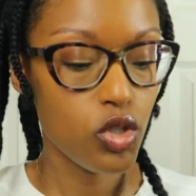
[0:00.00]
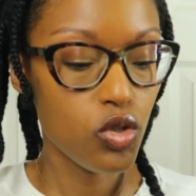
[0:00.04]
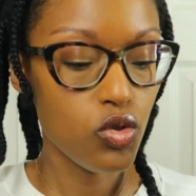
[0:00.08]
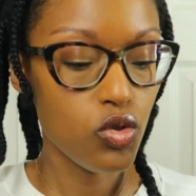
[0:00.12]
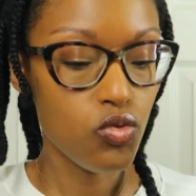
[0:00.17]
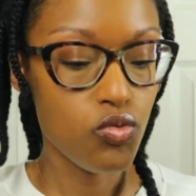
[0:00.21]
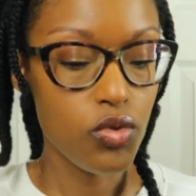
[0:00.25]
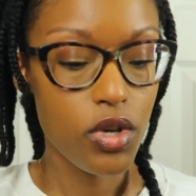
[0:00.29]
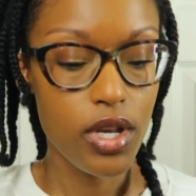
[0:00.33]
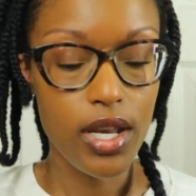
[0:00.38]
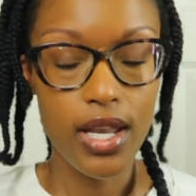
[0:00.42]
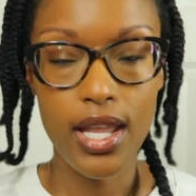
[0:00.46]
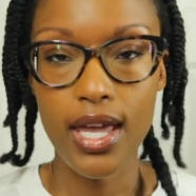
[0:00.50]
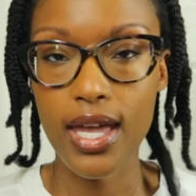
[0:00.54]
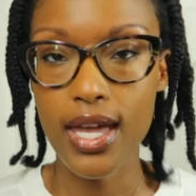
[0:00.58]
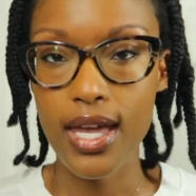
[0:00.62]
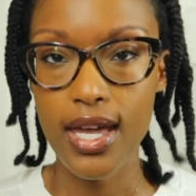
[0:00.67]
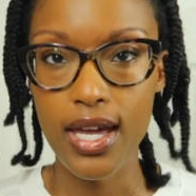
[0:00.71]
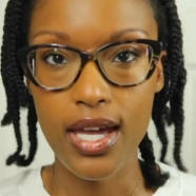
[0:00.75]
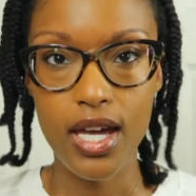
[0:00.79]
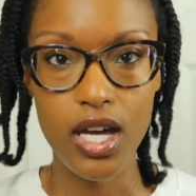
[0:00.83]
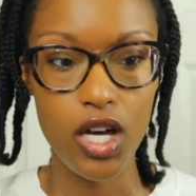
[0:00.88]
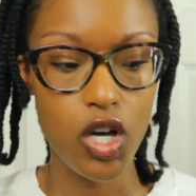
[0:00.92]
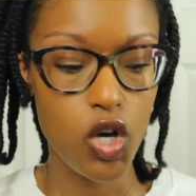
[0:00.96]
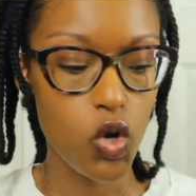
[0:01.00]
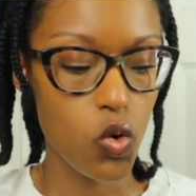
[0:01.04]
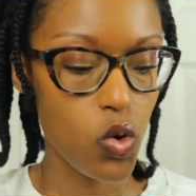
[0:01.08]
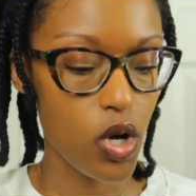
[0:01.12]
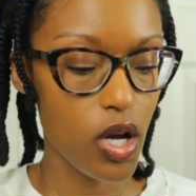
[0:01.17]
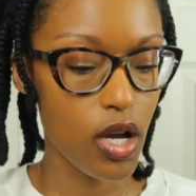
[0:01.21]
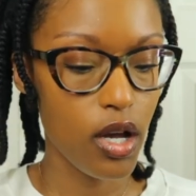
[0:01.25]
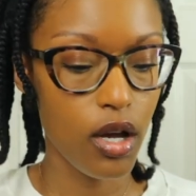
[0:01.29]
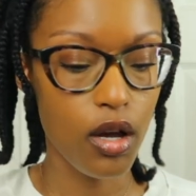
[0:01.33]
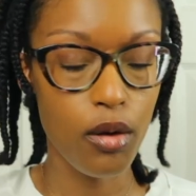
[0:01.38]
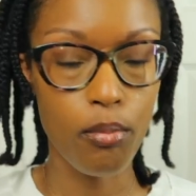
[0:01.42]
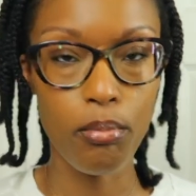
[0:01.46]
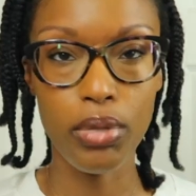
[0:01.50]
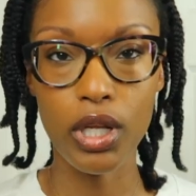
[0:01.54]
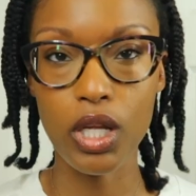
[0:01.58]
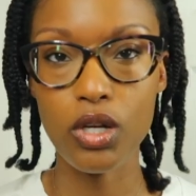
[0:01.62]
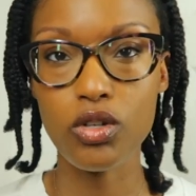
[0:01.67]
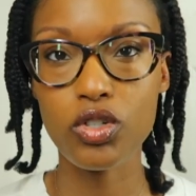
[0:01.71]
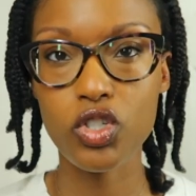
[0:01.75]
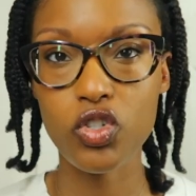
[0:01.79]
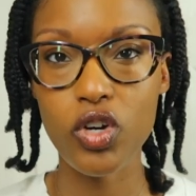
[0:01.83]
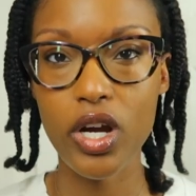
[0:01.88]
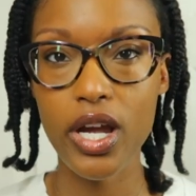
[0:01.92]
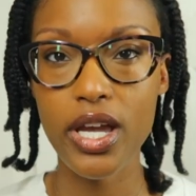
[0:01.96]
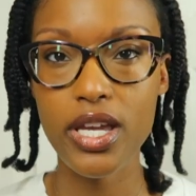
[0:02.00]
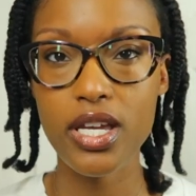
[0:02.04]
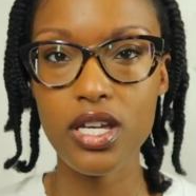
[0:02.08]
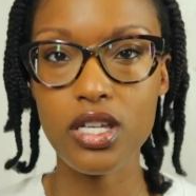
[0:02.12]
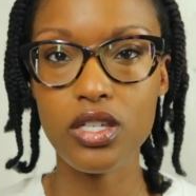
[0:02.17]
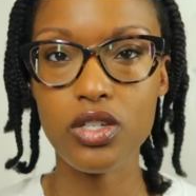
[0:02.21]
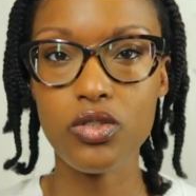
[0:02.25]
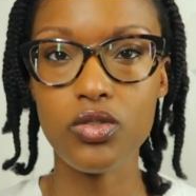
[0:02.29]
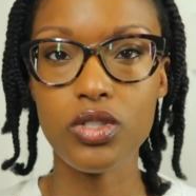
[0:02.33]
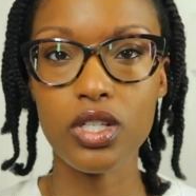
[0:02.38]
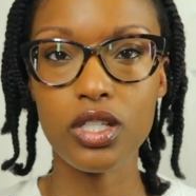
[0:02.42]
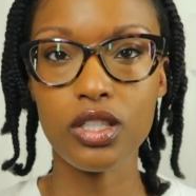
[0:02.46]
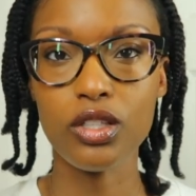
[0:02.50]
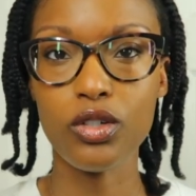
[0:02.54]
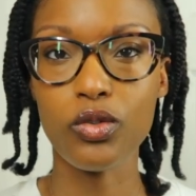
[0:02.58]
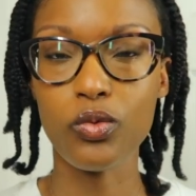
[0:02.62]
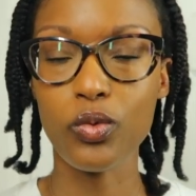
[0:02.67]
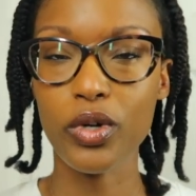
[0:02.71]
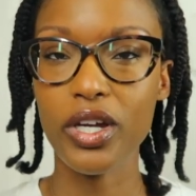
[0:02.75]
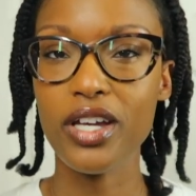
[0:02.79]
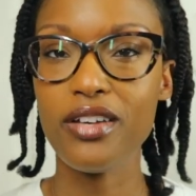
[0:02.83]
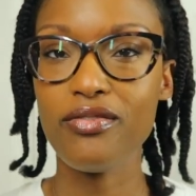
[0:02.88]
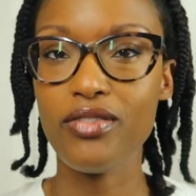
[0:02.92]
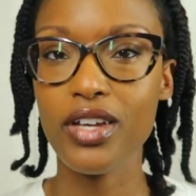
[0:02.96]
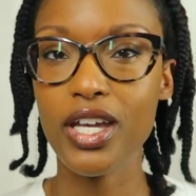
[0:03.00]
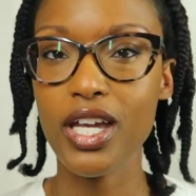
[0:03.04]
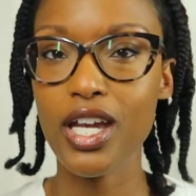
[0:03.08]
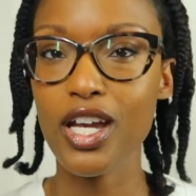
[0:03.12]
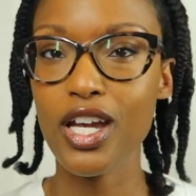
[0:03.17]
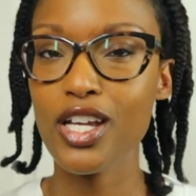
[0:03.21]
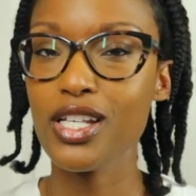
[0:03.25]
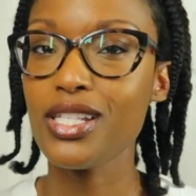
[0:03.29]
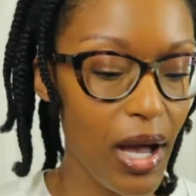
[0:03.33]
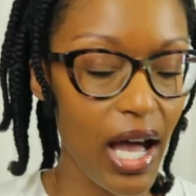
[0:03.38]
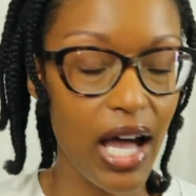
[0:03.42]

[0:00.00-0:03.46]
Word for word: to now blow dry it using the Rev Air.